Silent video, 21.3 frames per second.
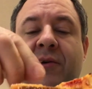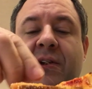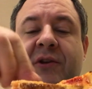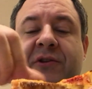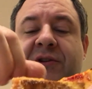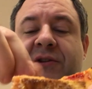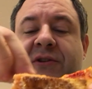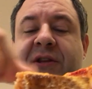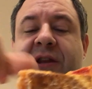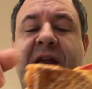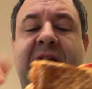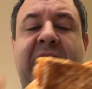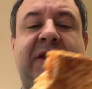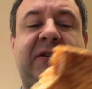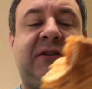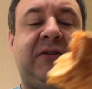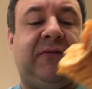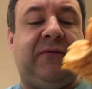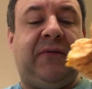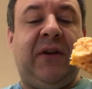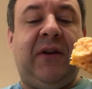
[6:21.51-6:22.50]
it just
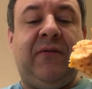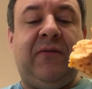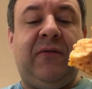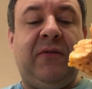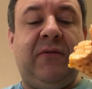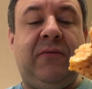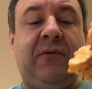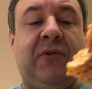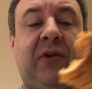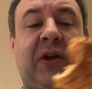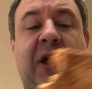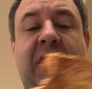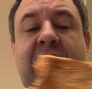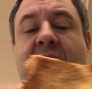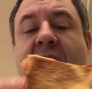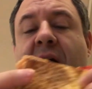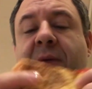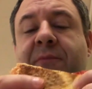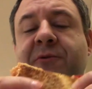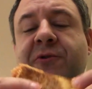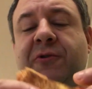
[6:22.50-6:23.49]
enhances flavor. They're kind
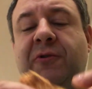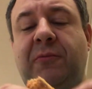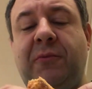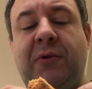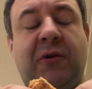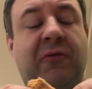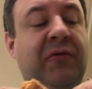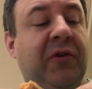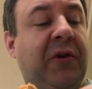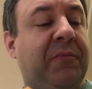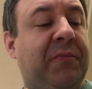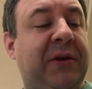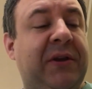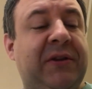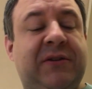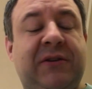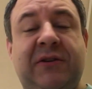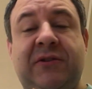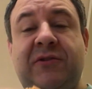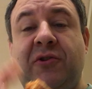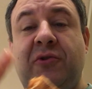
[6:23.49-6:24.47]
of optional, but a real
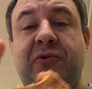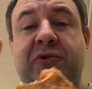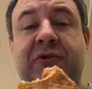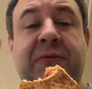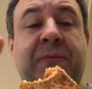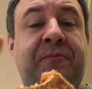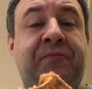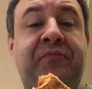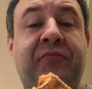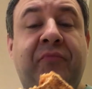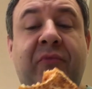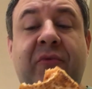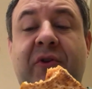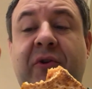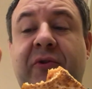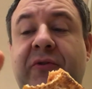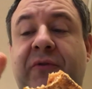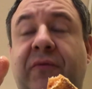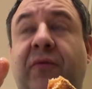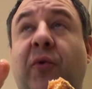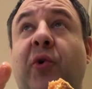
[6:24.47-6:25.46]
pizza is those
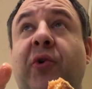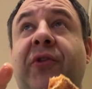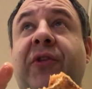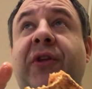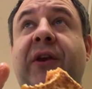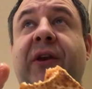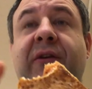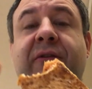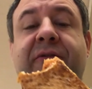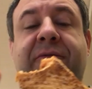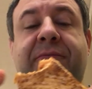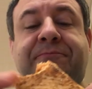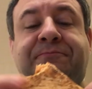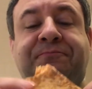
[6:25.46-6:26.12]
four things: